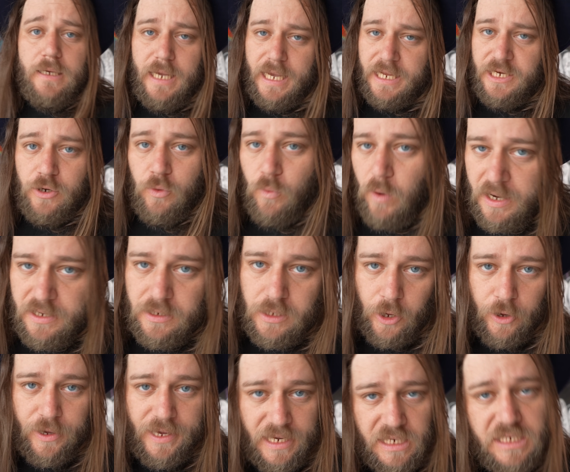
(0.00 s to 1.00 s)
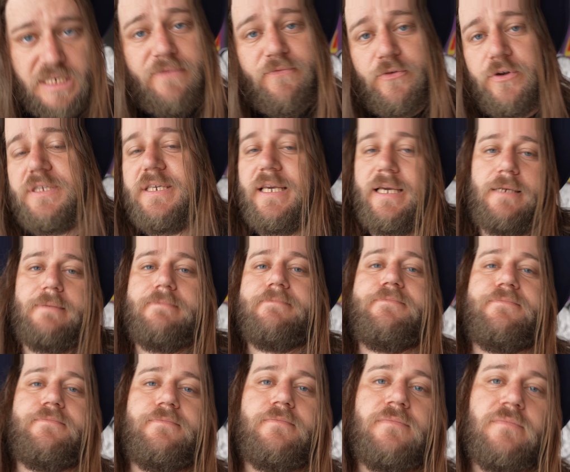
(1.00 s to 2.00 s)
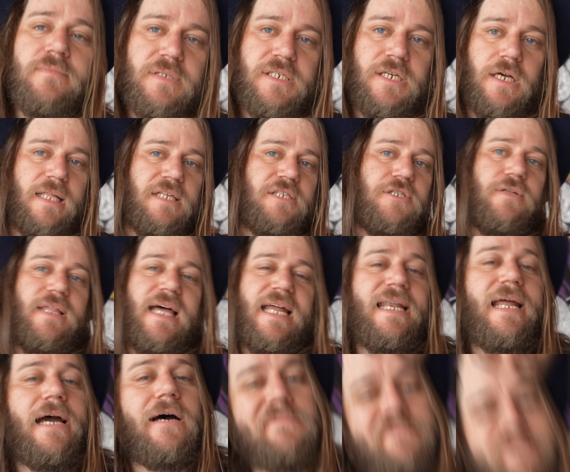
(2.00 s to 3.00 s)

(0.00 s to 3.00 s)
into one cohesive routine. So let's do that now.